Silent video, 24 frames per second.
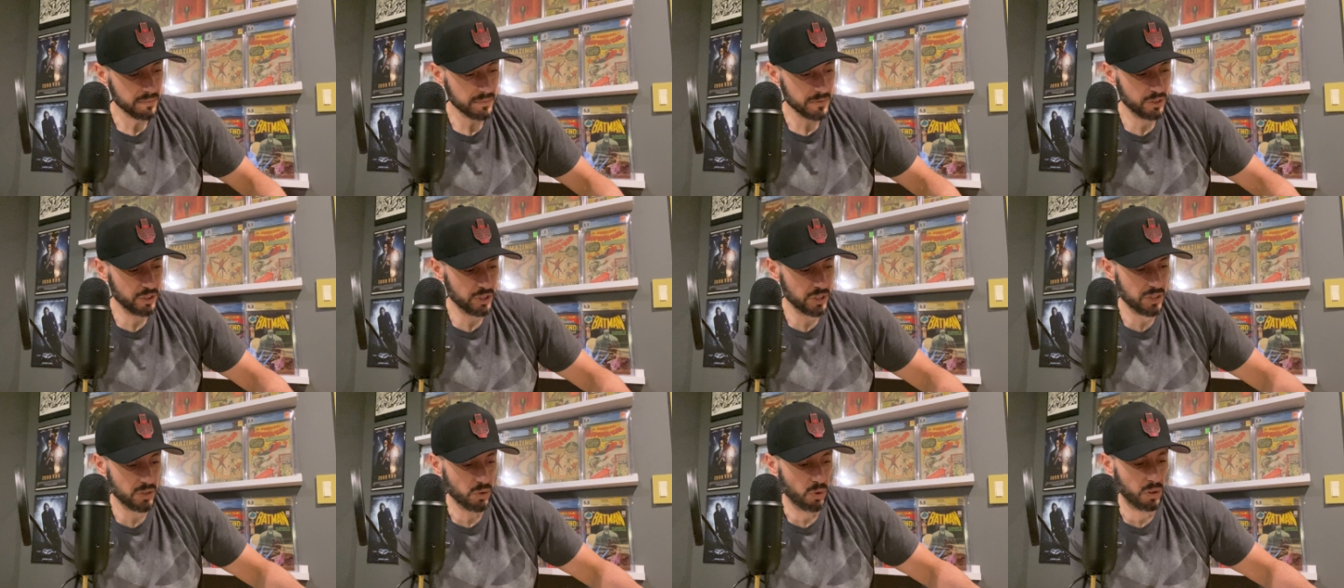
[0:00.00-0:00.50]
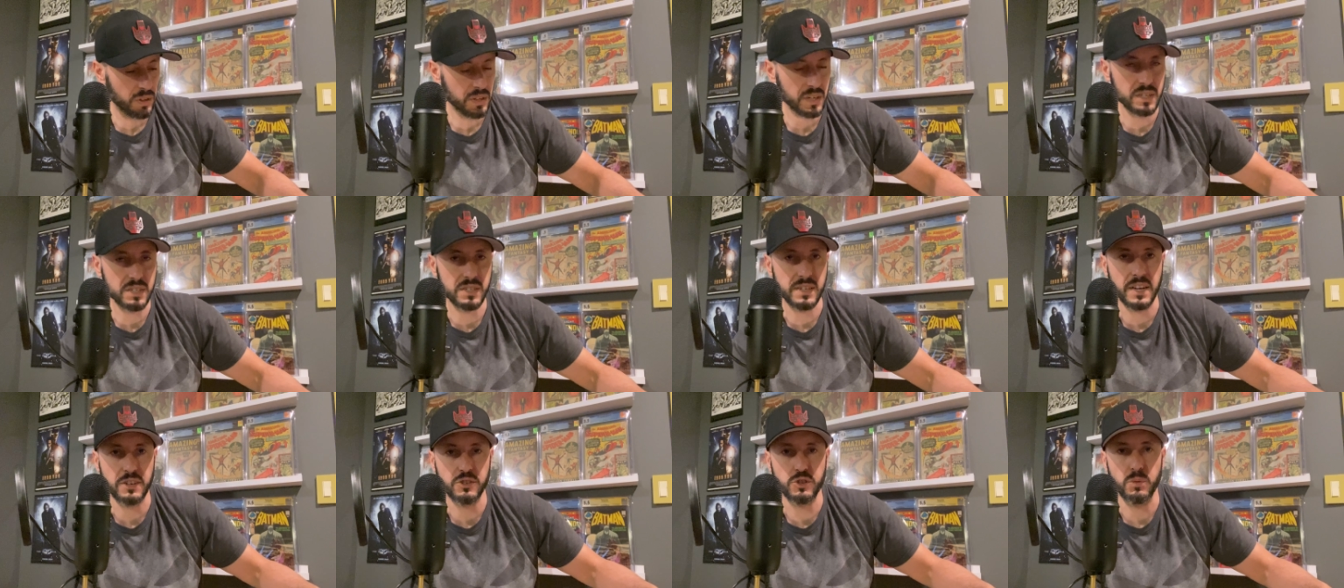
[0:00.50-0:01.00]
Just all it
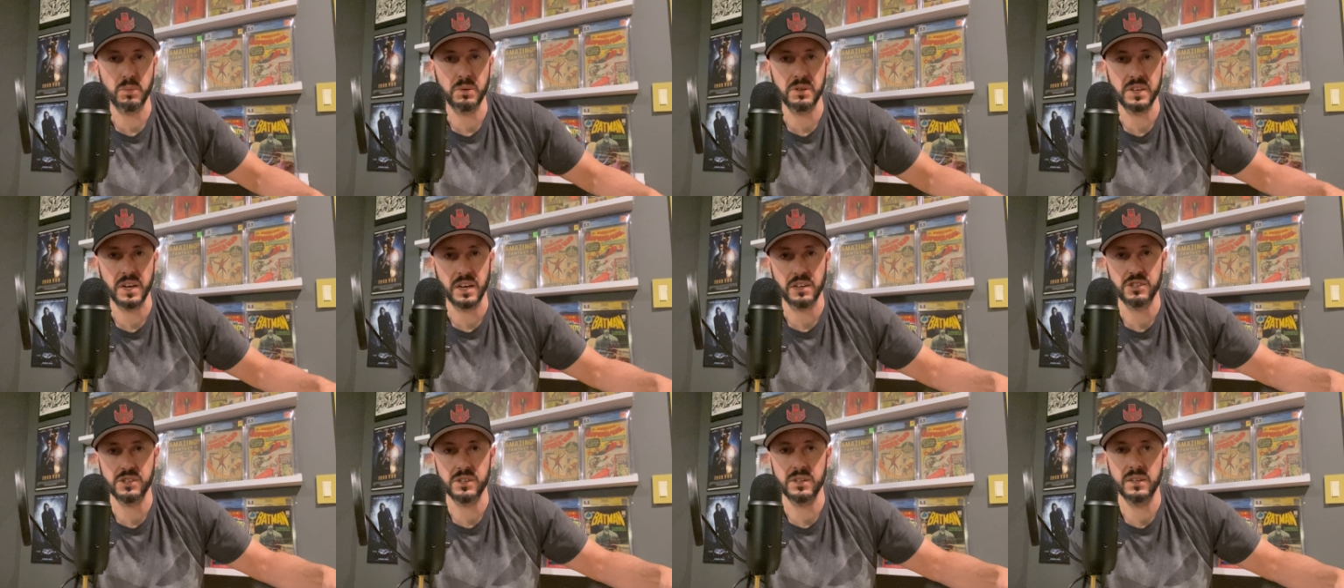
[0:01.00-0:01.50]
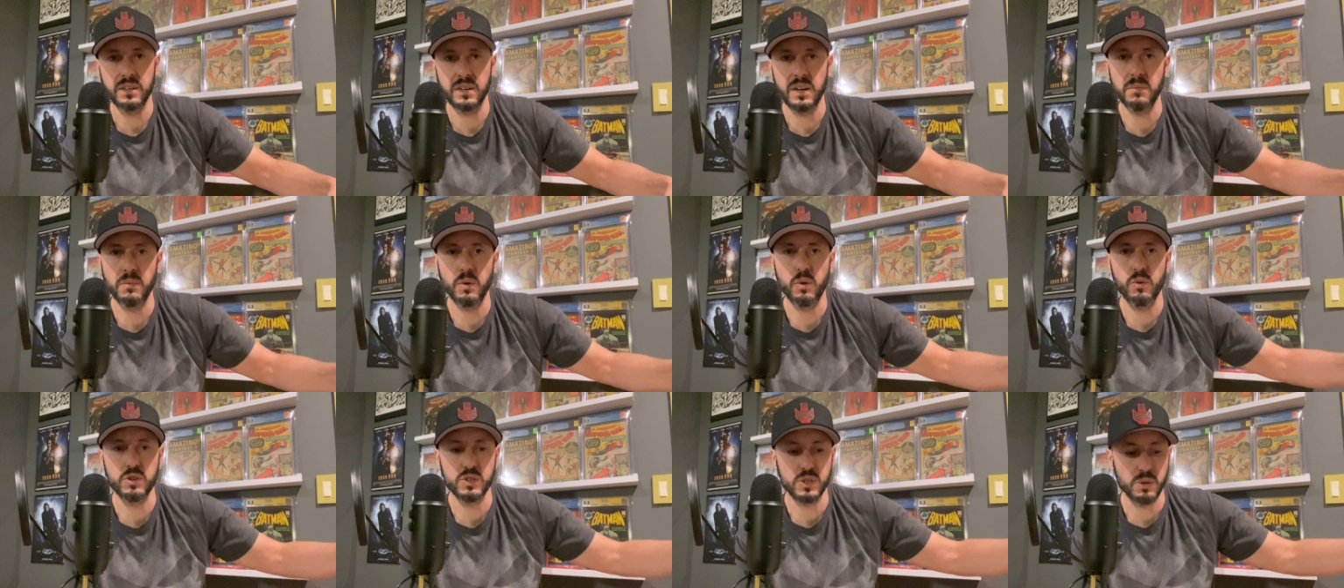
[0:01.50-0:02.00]
is extra protection, and I'm
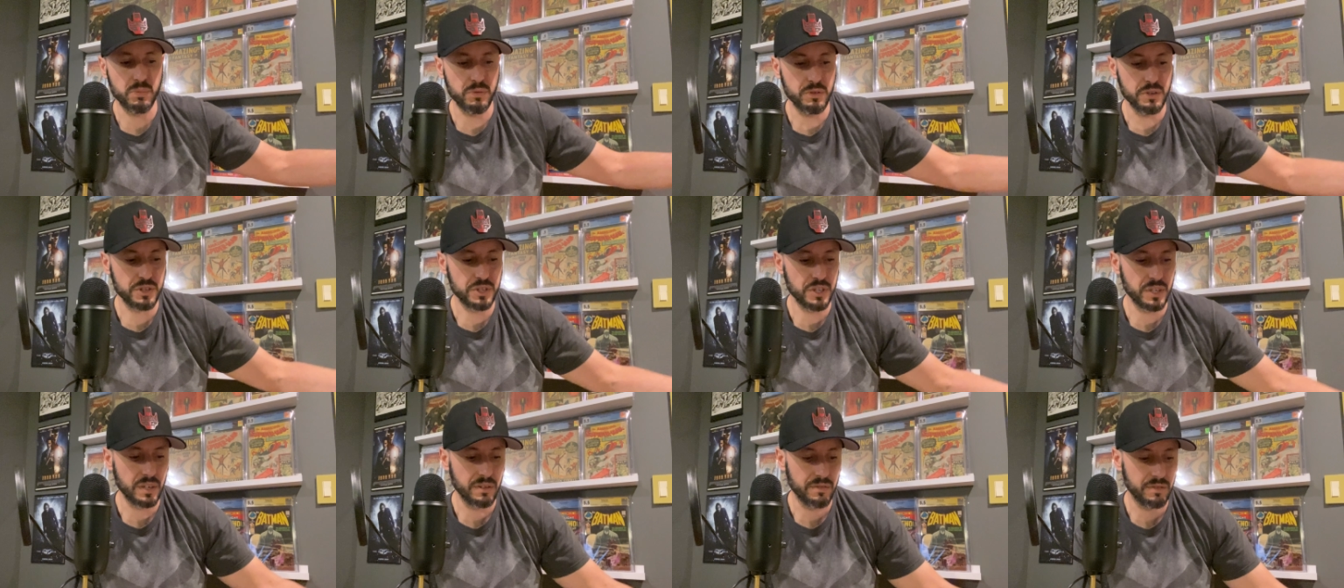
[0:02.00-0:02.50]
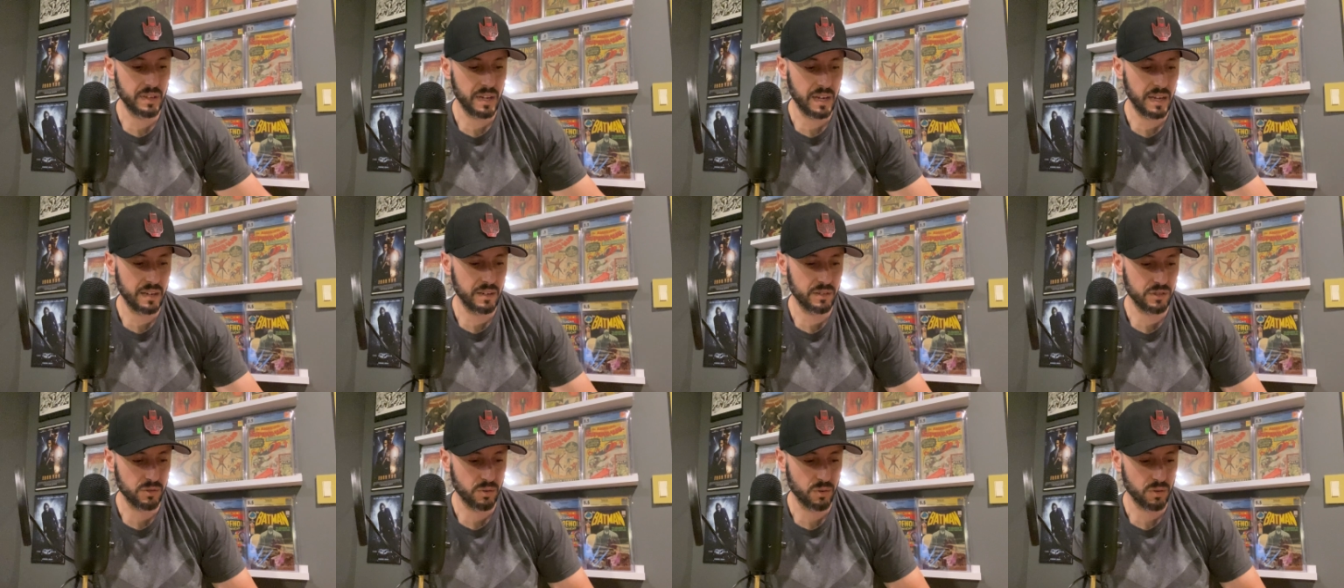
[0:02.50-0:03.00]
always appreciative of
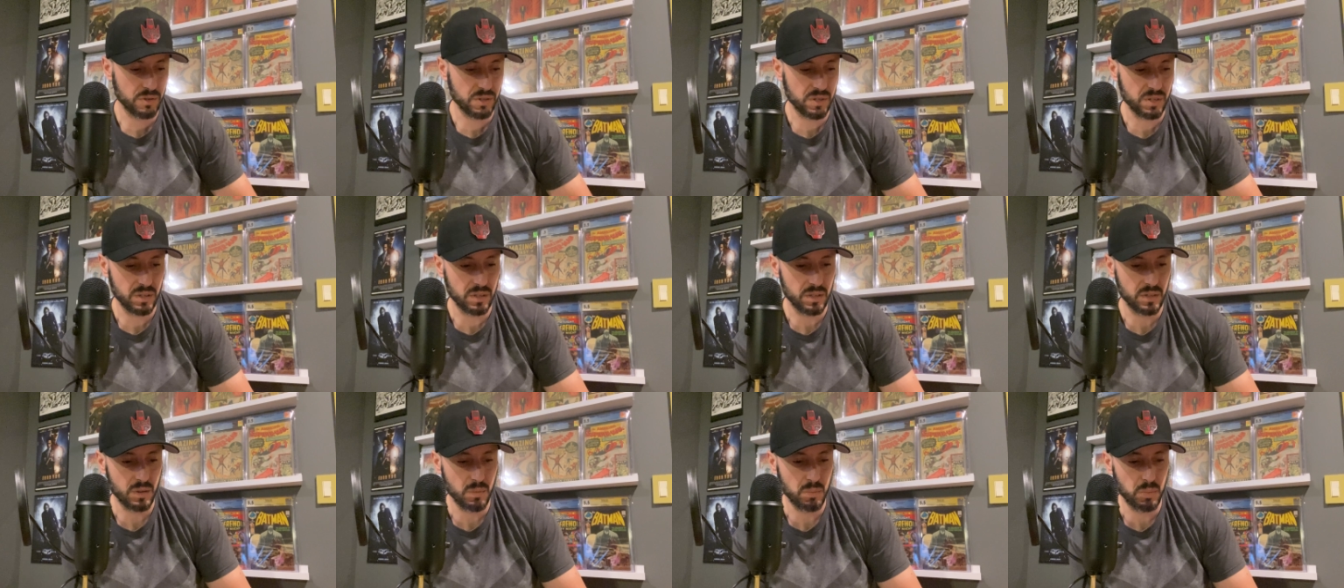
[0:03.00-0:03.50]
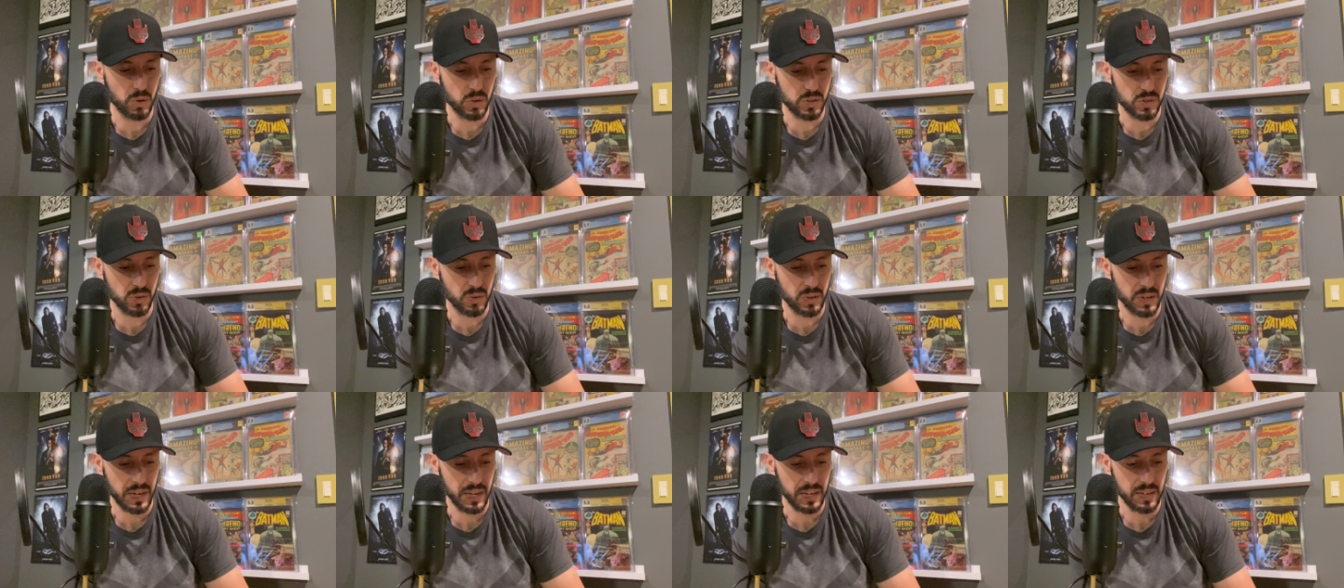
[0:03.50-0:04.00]
that as long as the, the book's
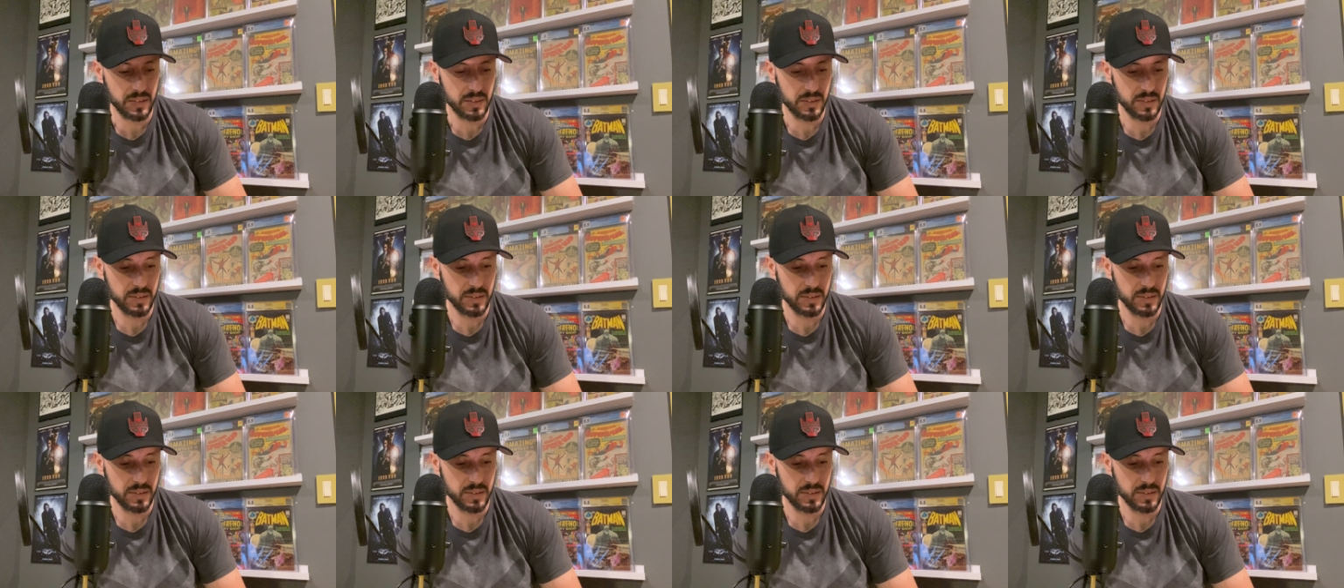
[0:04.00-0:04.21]
okay.